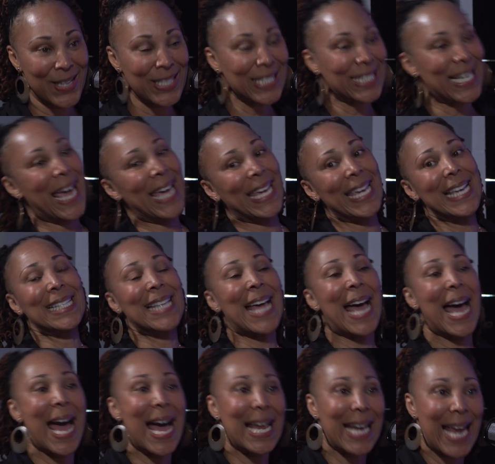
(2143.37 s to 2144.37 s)
It's like it's
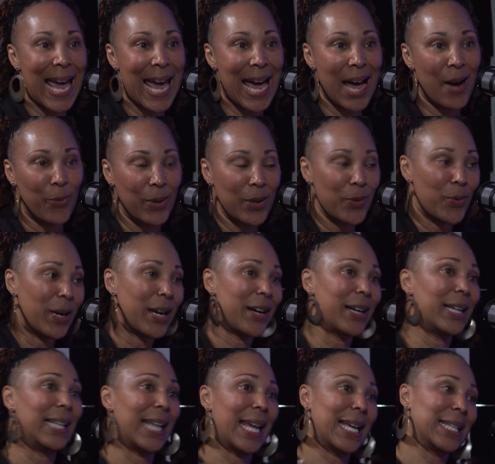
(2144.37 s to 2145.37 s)
hot out. We
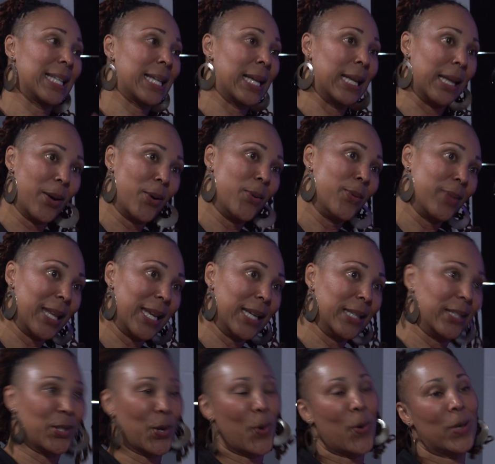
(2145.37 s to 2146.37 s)
wearing less clothing,
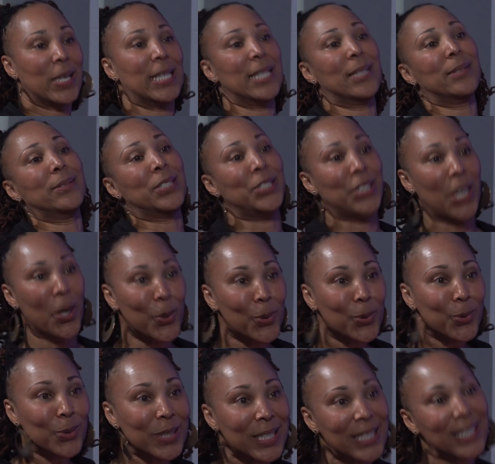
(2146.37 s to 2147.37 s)
showing a little
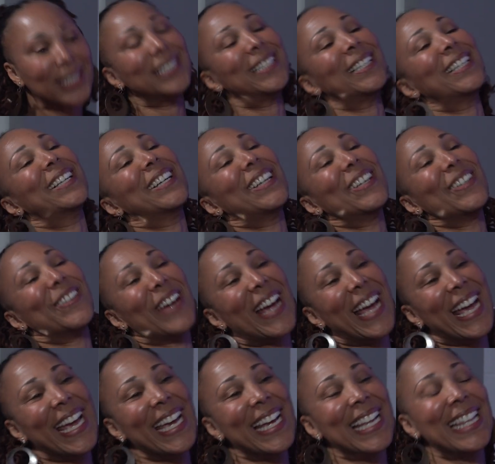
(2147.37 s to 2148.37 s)
shoulder,
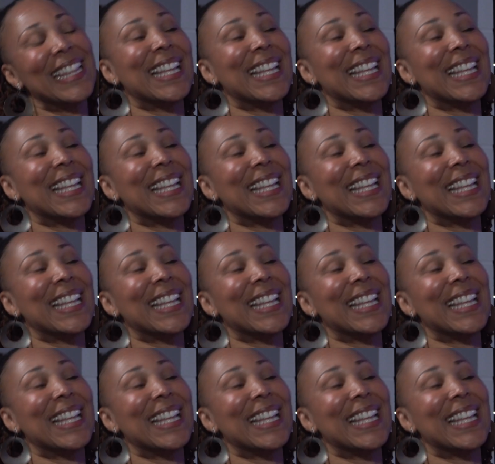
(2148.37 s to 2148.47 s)
right?